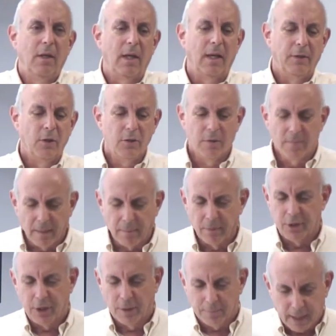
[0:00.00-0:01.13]
And union
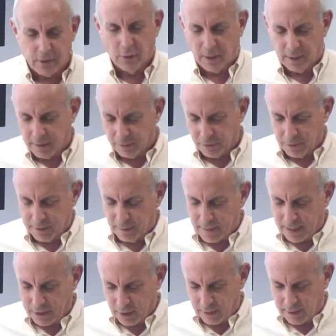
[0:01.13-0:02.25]
membership takes on a different
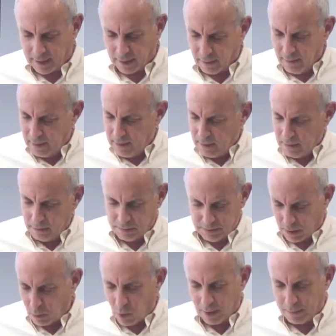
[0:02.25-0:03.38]
dimension there.
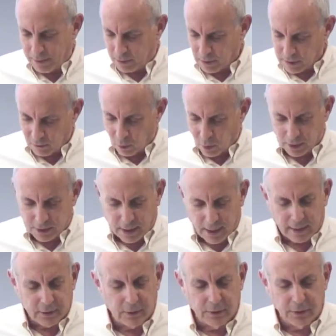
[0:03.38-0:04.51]
somewhat because of works
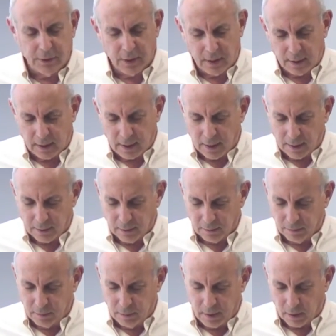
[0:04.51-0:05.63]
councils and other,
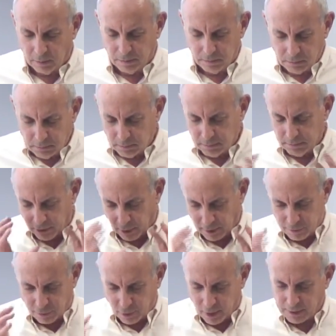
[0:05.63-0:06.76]
very
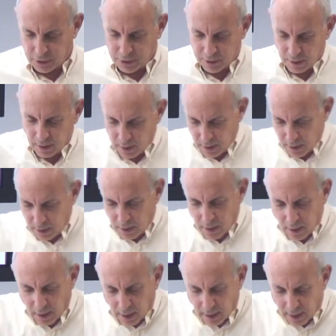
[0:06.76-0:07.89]
French
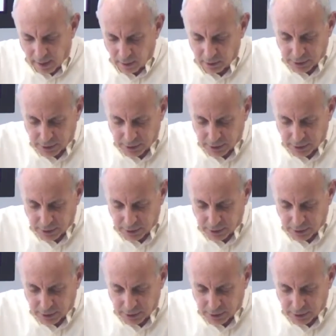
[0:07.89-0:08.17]
or